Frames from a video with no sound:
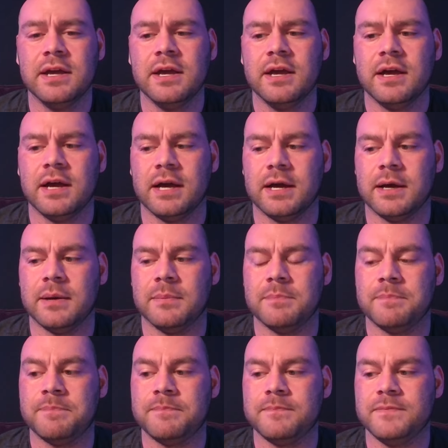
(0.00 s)

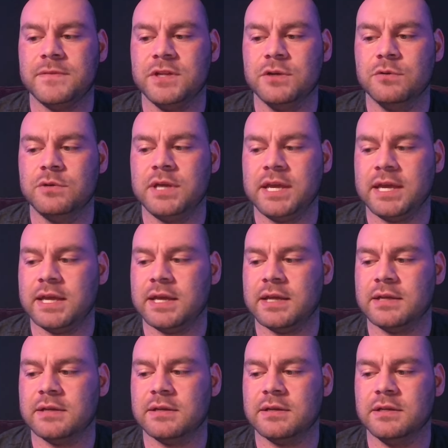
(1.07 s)
you
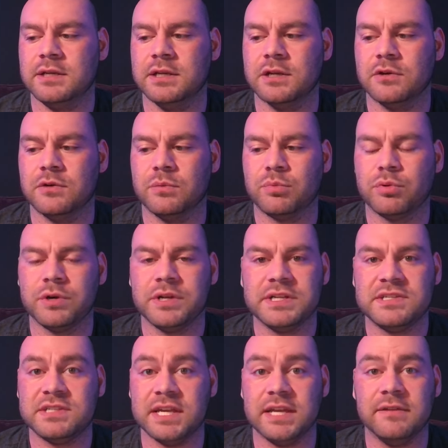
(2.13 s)
can, you know, pretty
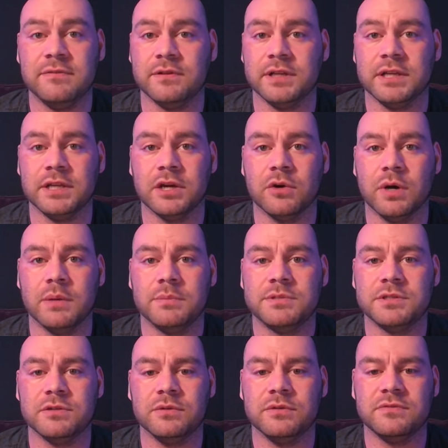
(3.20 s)
safely go up
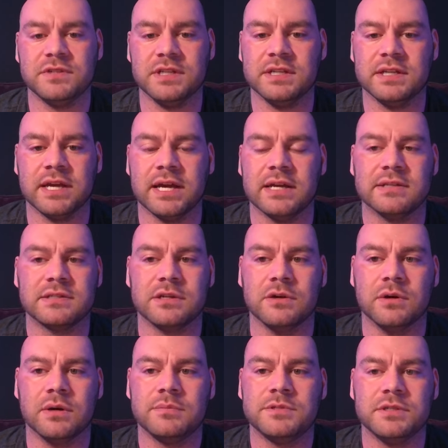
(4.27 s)
to, we've seen guys
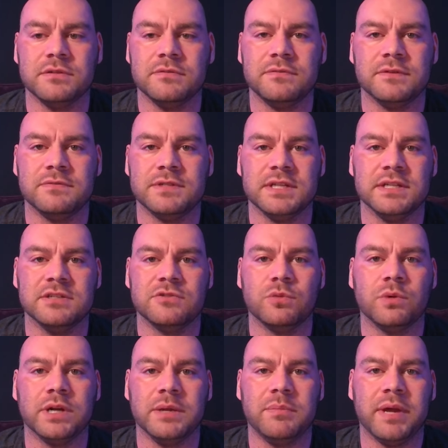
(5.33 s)
go up to 15,
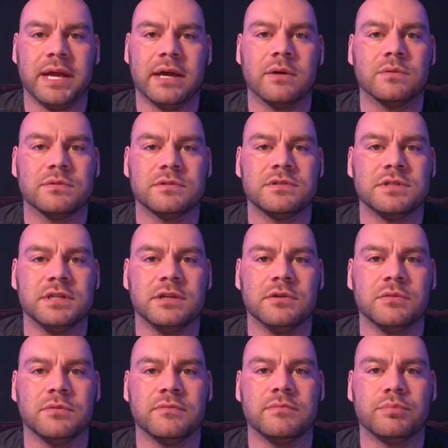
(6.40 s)
20 pounds, you
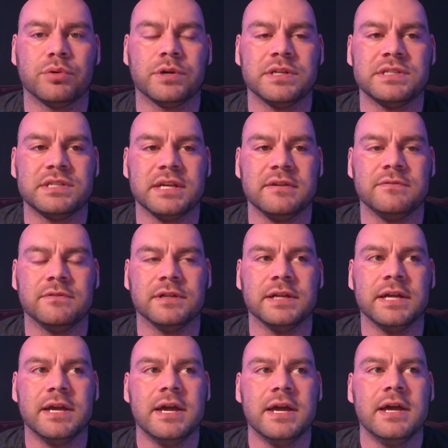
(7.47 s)
know, pretty safely.
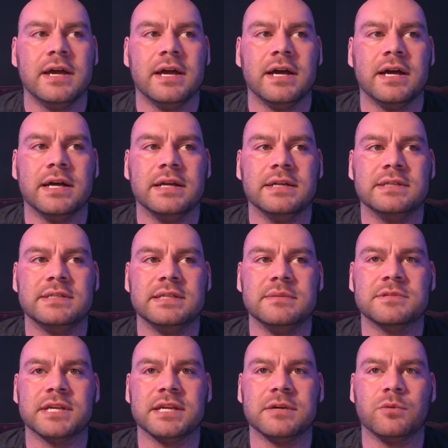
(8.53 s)
It
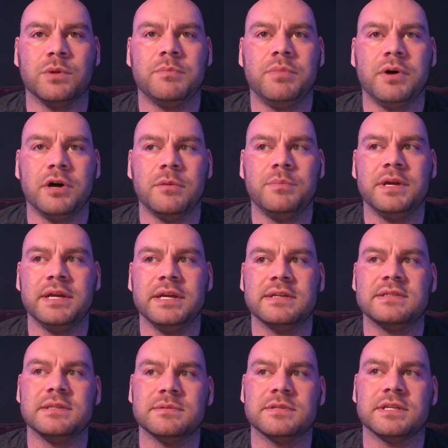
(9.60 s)
seems like with pumping, it
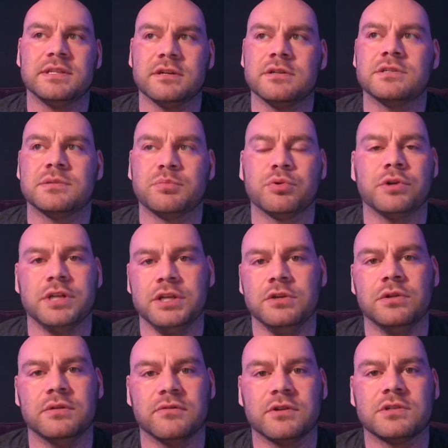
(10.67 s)
seems like there is a pretty
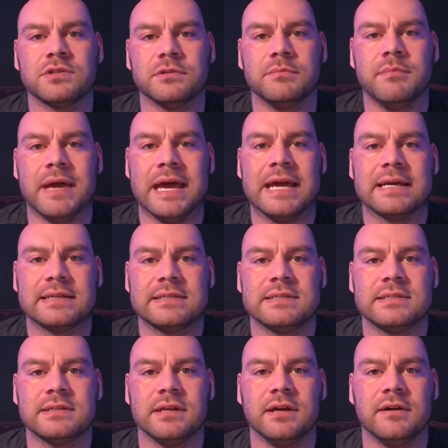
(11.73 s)
universal
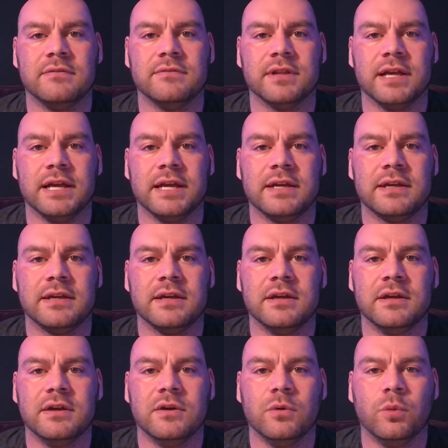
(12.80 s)
max of like,
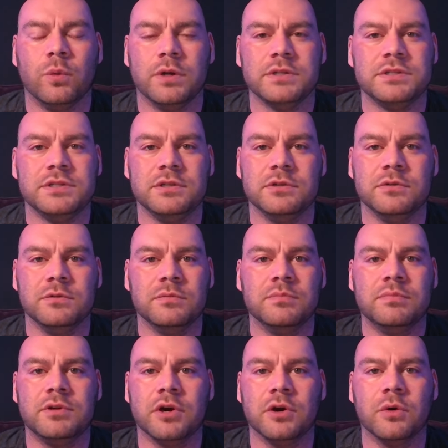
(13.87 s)
once you
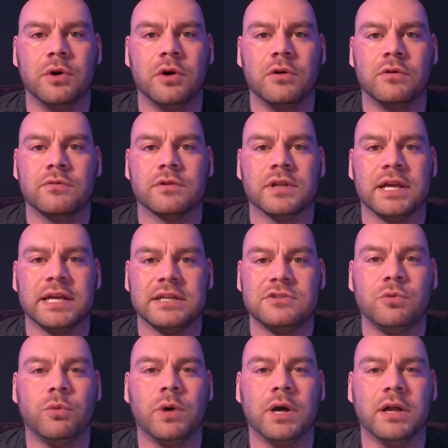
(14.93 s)
go over like
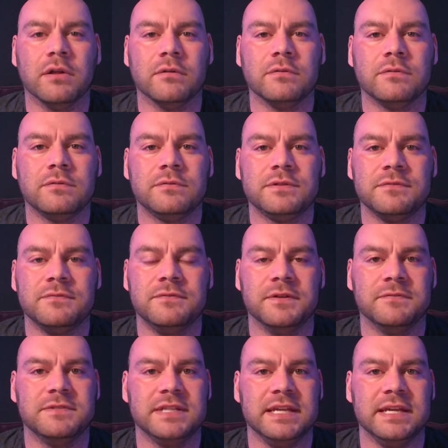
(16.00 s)
12 to
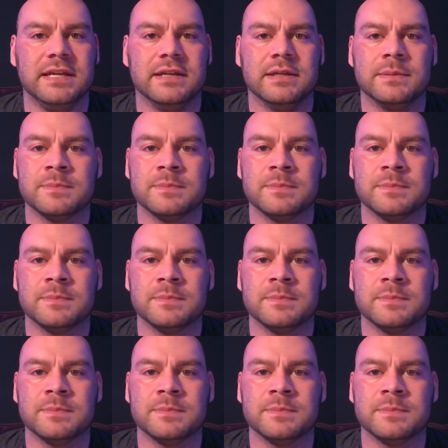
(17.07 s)
15,